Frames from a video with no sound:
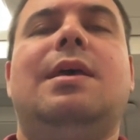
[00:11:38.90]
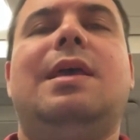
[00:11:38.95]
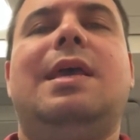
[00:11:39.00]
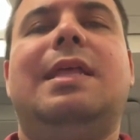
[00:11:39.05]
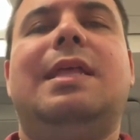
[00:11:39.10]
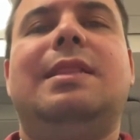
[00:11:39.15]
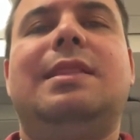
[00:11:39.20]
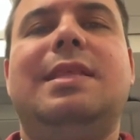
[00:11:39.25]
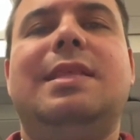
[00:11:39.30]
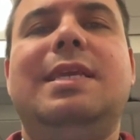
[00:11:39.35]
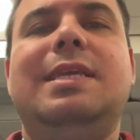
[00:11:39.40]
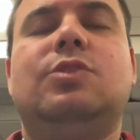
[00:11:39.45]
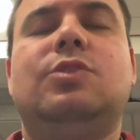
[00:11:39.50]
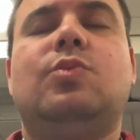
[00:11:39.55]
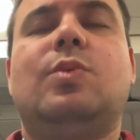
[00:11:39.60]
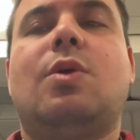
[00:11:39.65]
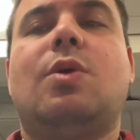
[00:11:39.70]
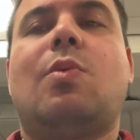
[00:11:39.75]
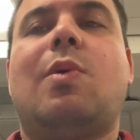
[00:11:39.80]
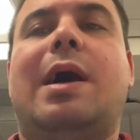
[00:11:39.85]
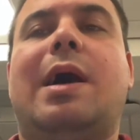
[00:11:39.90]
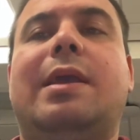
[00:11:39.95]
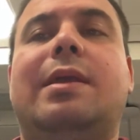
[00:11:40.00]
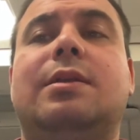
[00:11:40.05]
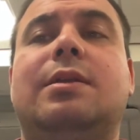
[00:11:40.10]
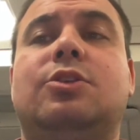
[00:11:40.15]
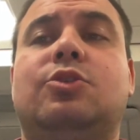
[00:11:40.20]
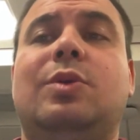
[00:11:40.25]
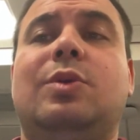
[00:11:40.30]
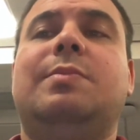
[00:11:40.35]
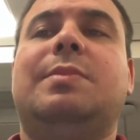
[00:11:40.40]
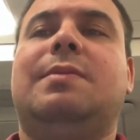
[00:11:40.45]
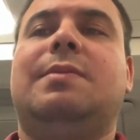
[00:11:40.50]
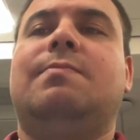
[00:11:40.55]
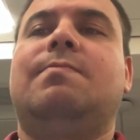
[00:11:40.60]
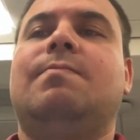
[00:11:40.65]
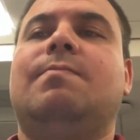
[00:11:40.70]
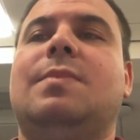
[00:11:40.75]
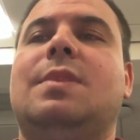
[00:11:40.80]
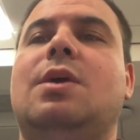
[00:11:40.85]
and these require treatment
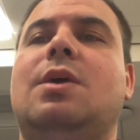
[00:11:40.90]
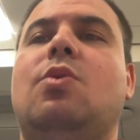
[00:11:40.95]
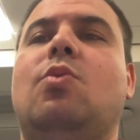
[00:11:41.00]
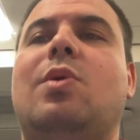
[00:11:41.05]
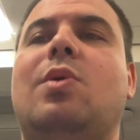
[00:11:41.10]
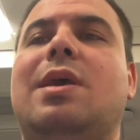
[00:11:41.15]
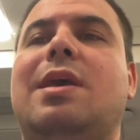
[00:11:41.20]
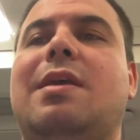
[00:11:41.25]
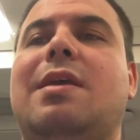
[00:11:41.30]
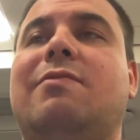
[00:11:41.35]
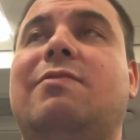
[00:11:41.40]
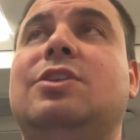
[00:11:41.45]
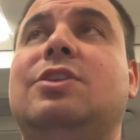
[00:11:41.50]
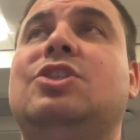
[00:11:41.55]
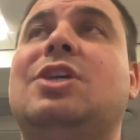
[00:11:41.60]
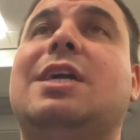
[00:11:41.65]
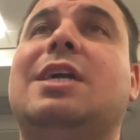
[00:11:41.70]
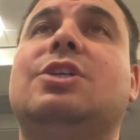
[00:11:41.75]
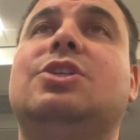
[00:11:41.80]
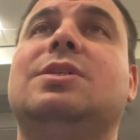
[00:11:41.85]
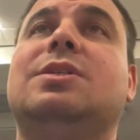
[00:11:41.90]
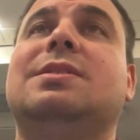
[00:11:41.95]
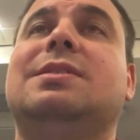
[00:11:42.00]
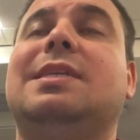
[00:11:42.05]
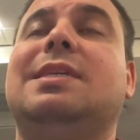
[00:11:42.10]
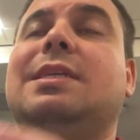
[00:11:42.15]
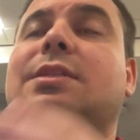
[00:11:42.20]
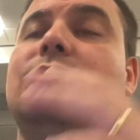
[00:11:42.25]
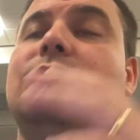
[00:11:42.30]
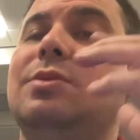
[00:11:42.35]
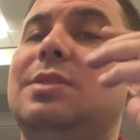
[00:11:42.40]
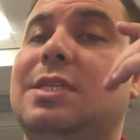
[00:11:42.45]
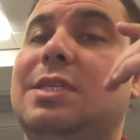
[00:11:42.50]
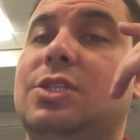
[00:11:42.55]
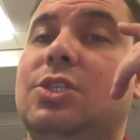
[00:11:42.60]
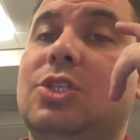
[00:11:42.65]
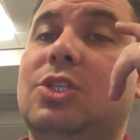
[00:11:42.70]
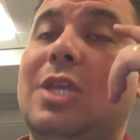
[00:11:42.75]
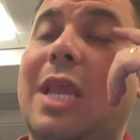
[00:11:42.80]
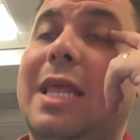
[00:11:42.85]
with injections into
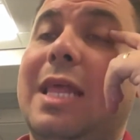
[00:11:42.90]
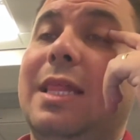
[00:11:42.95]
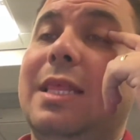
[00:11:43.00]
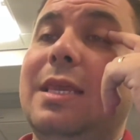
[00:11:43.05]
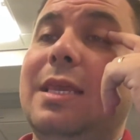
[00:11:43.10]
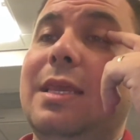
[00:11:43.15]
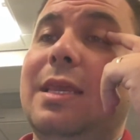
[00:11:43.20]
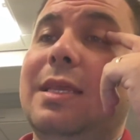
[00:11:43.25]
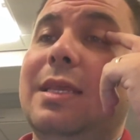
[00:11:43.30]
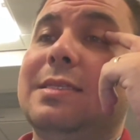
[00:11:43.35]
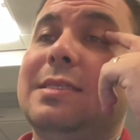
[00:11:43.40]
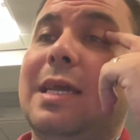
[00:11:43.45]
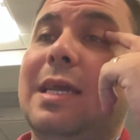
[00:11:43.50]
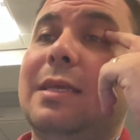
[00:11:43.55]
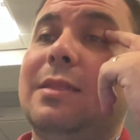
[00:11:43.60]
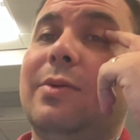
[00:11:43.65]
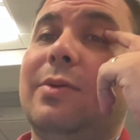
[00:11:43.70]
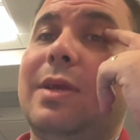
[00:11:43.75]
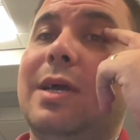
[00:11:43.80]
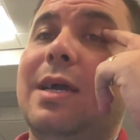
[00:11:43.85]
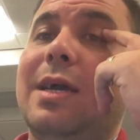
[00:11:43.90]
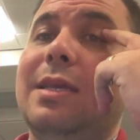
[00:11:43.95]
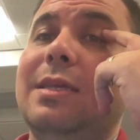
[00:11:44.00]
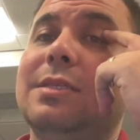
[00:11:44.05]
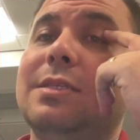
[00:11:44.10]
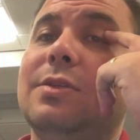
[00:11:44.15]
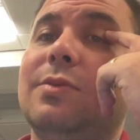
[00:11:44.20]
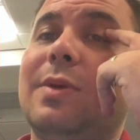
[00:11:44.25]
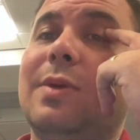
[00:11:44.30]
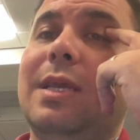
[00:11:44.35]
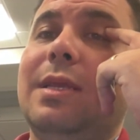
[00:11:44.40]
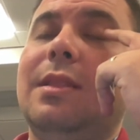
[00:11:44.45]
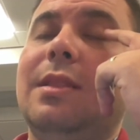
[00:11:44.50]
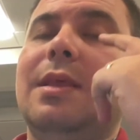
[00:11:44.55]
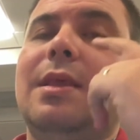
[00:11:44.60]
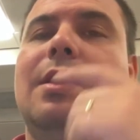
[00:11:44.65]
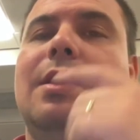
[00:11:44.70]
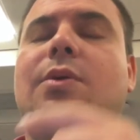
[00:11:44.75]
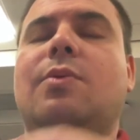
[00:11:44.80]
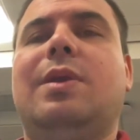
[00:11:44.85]
this jelly inside our eyes, right?
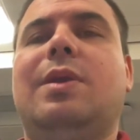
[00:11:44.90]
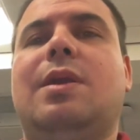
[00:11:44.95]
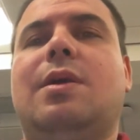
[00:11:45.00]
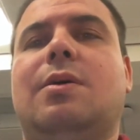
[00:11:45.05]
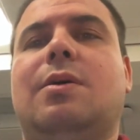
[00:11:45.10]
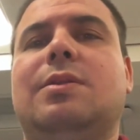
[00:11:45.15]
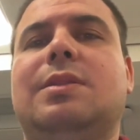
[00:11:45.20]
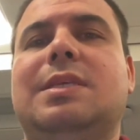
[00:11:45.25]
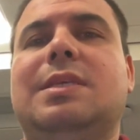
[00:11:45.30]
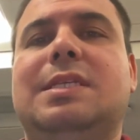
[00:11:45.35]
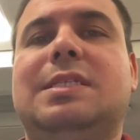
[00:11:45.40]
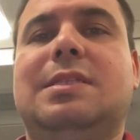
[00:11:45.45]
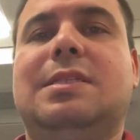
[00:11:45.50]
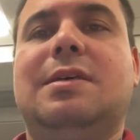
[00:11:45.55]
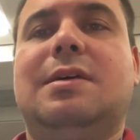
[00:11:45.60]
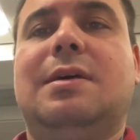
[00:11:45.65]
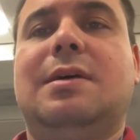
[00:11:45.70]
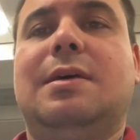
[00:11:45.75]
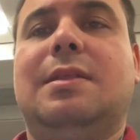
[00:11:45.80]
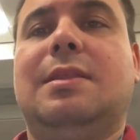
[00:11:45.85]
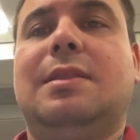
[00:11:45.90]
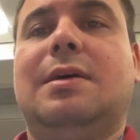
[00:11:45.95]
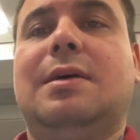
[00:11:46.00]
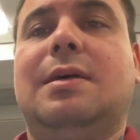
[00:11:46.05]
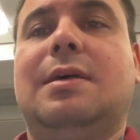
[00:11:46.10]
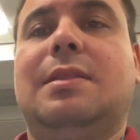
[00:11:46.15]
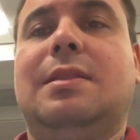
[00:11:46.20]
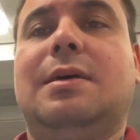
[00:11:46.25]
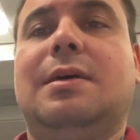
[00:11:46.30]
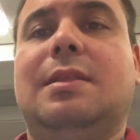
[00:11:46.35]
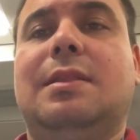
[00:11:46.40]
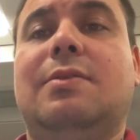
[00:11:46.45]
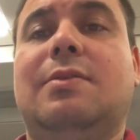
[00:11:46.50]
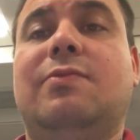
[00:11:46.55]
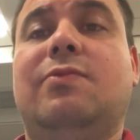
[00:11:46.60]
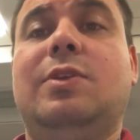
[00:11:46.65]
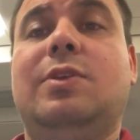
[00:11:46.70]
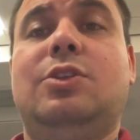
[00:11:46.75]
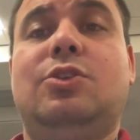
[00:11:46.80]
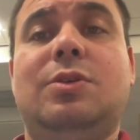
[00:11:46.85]
We call this the
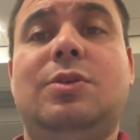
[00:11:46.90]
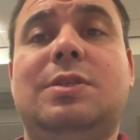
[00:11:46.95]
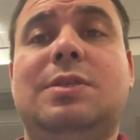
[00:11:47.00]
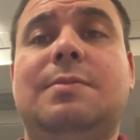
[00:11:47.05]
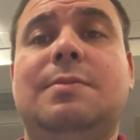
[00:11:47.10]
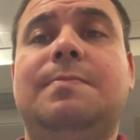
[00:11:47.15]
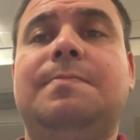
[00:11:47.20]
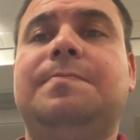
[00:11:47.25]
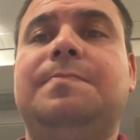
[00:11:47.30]
vitreous.